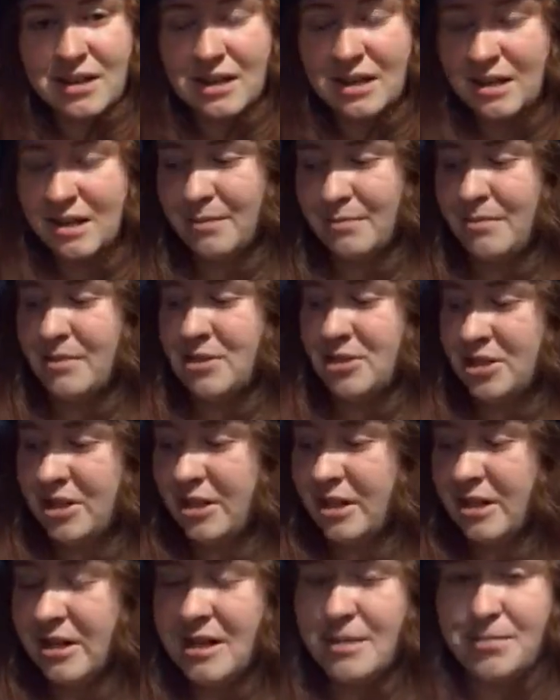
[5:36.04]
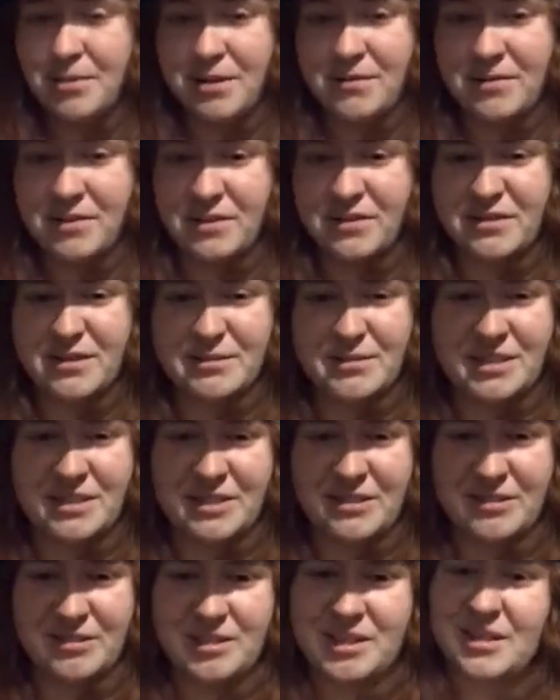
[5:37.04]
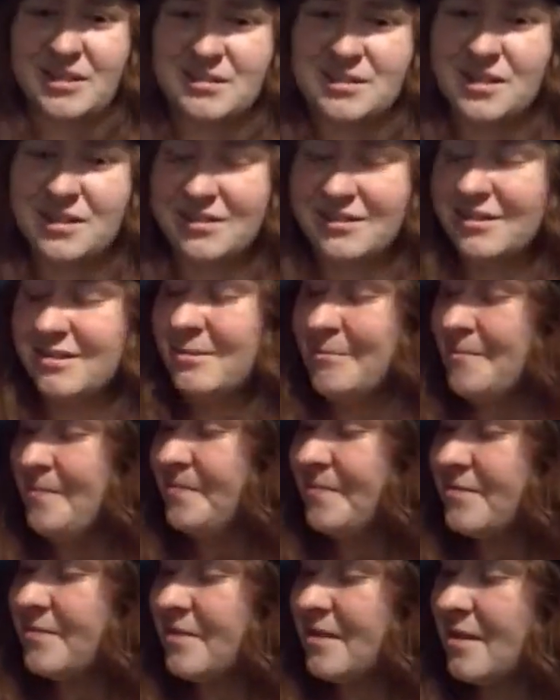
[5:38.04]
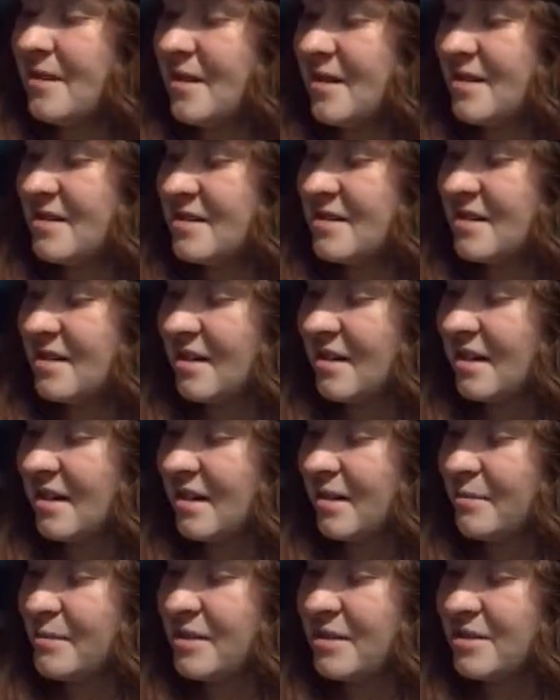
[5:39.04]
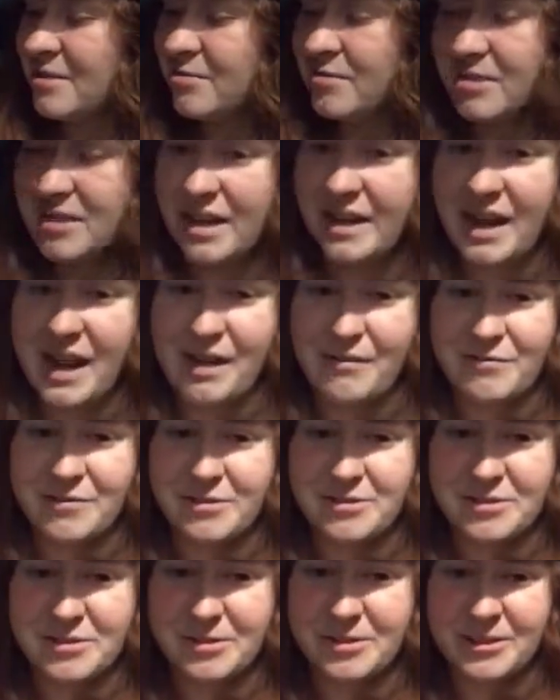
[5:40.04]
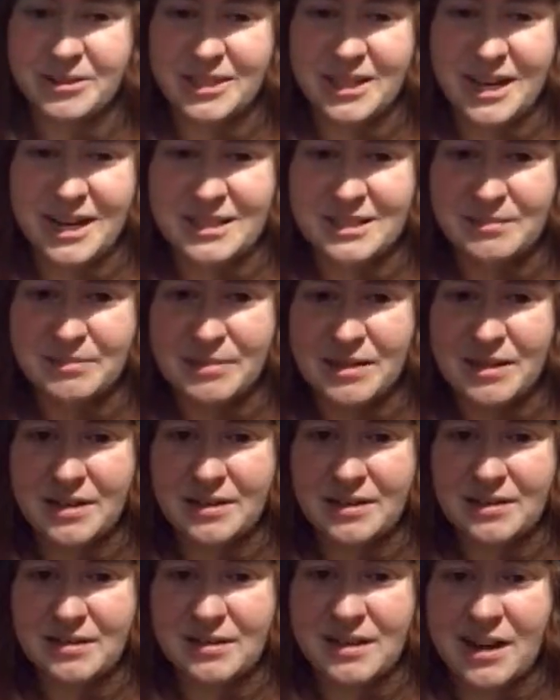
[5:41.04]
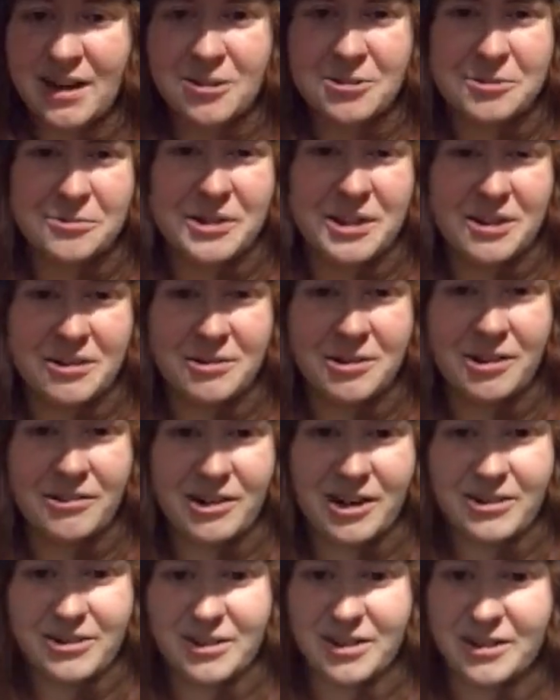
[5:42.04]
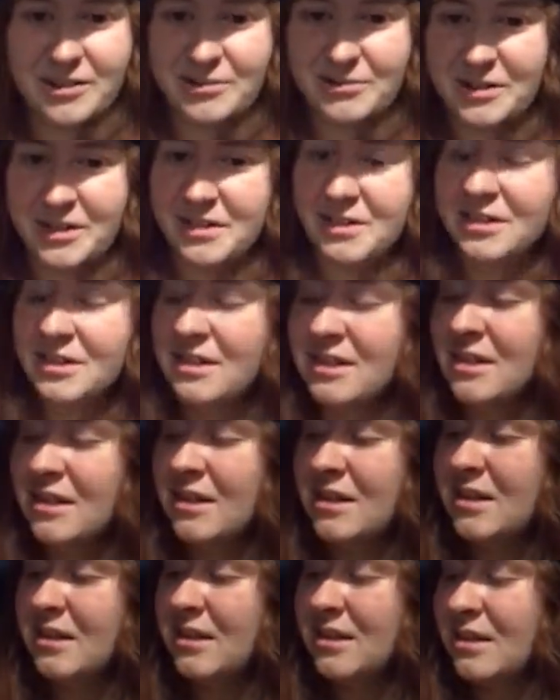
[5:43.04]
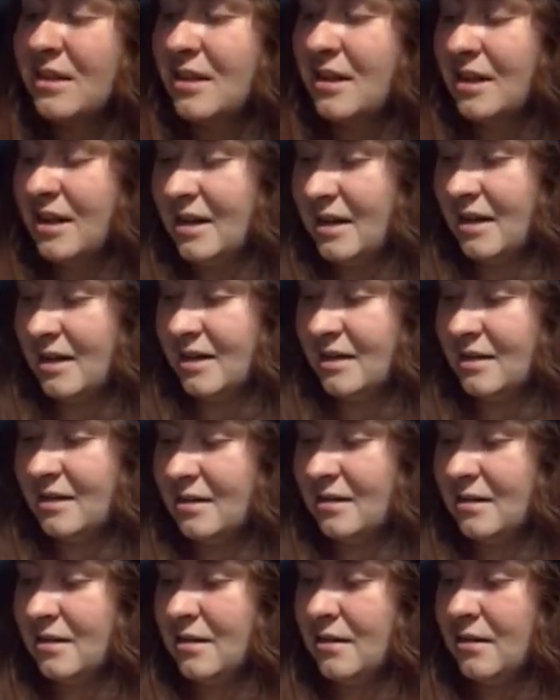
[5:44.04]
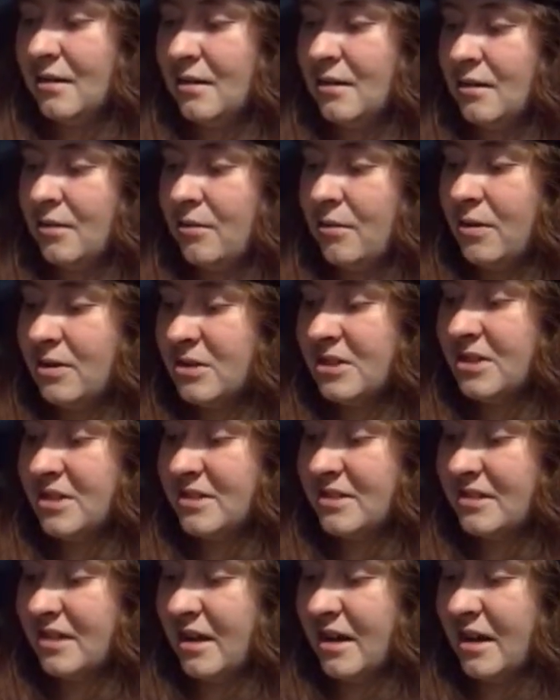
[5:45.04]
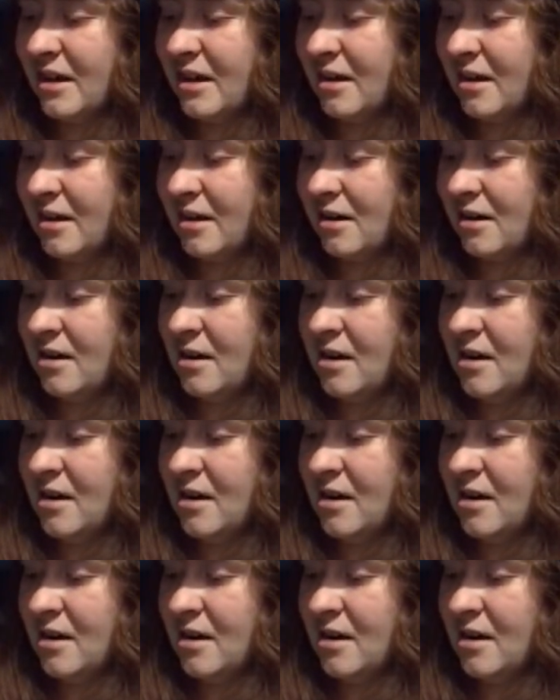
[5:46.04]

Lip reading: but she did keep leaving the room to do things. I don't know. And I mean, this was like after school. It had to be Halloween or around Halloween. And while she's there,